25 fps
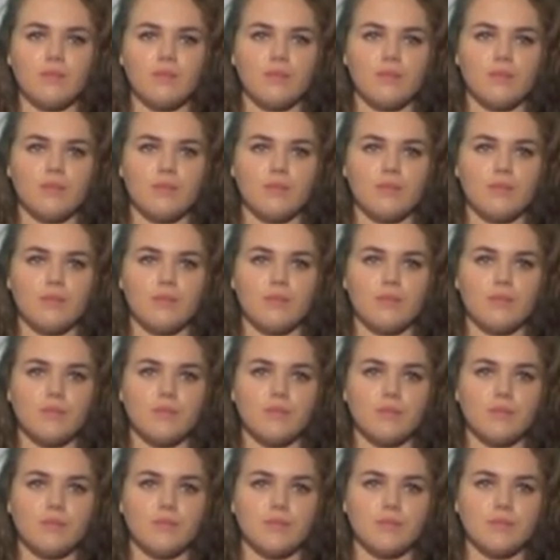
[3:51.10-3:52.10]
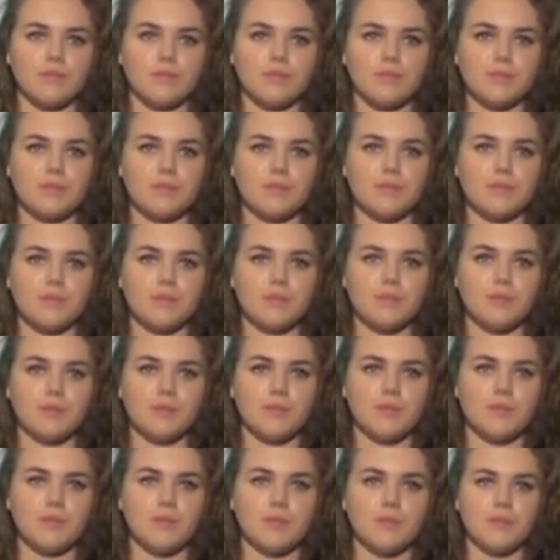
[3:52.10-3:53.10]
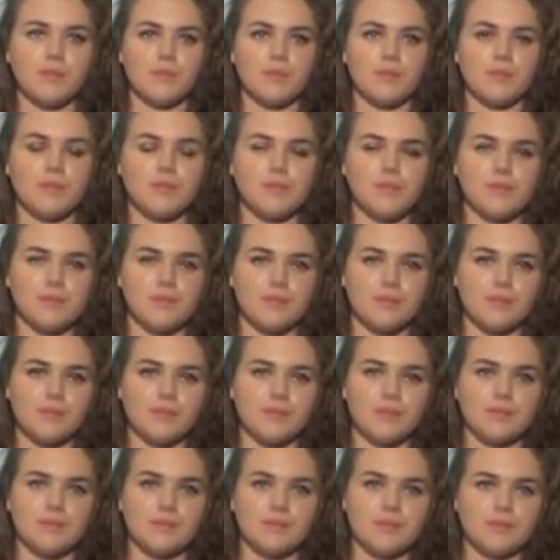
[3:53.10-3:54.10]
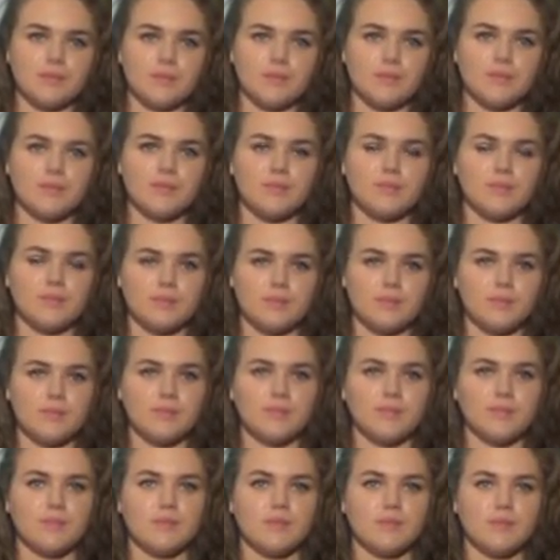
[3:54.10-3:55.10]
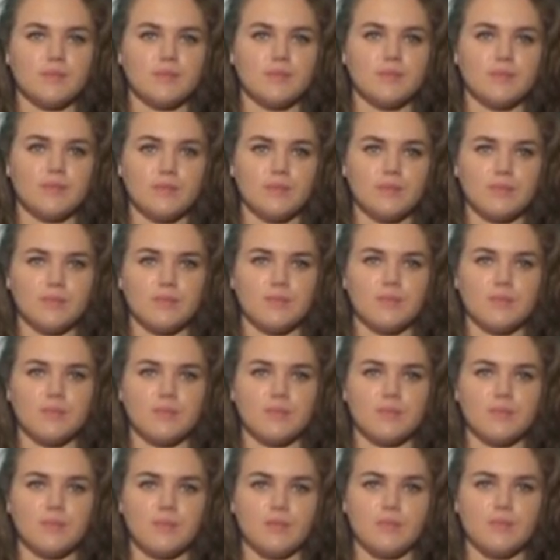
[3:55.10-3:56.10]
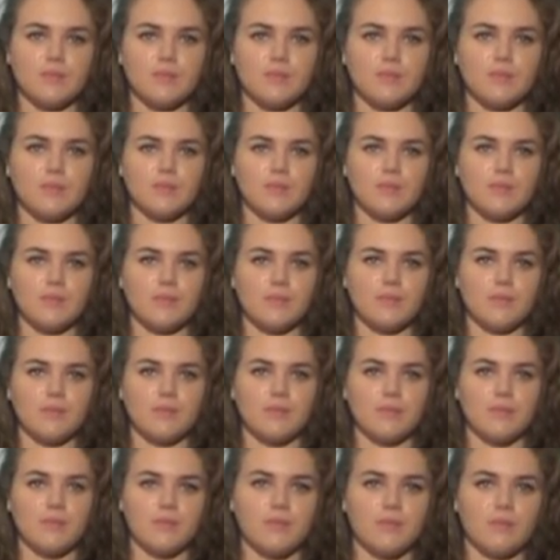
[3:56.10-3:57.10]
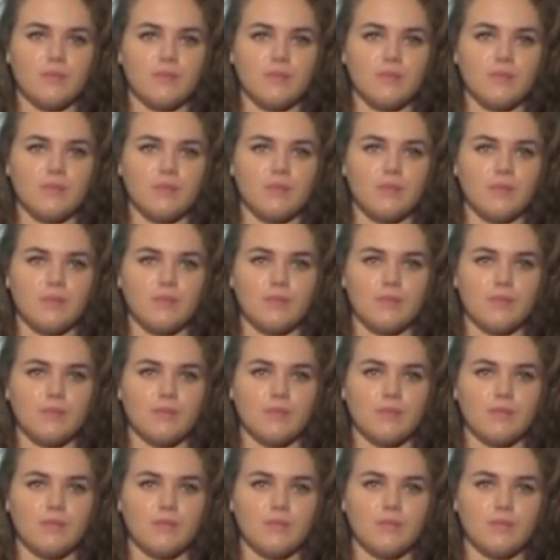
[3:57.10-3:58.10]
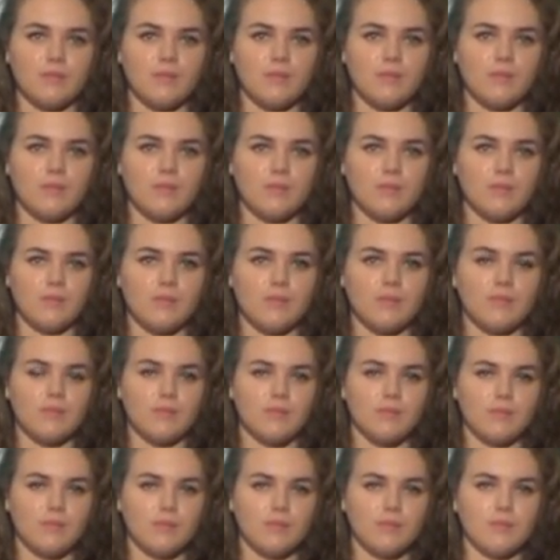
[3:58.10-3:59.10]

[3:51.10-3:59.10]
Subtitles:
No words are spoken by the person on screen.